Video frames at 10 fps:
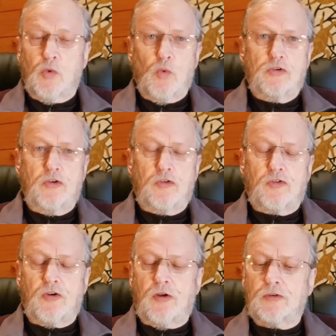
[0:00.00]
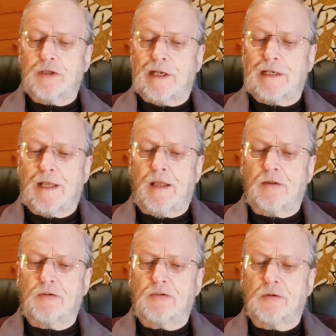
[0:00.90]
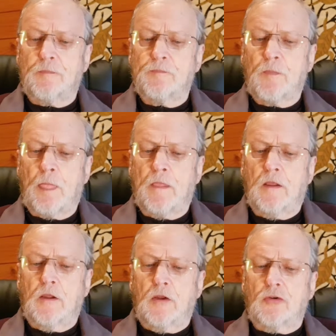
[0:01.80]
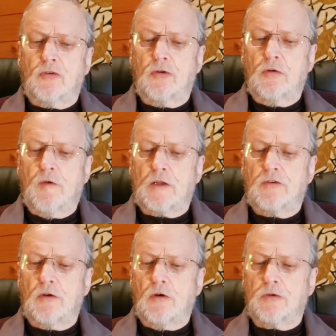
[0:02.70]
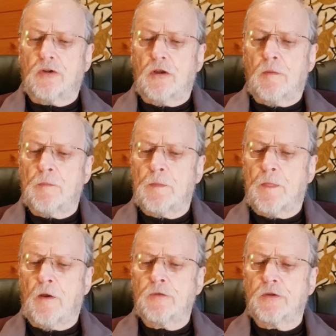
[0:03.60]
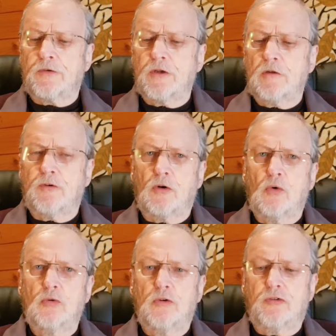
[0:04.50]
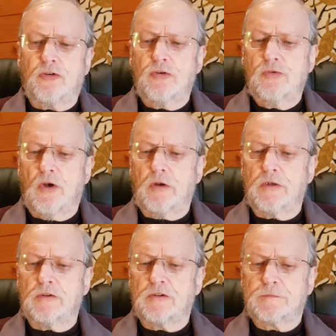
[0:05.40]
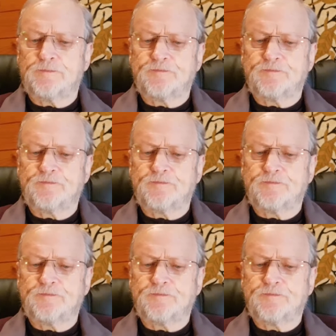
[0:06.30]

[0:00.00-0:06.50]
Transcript: which is translated as to Vacchagotta on the threefold true knowledge.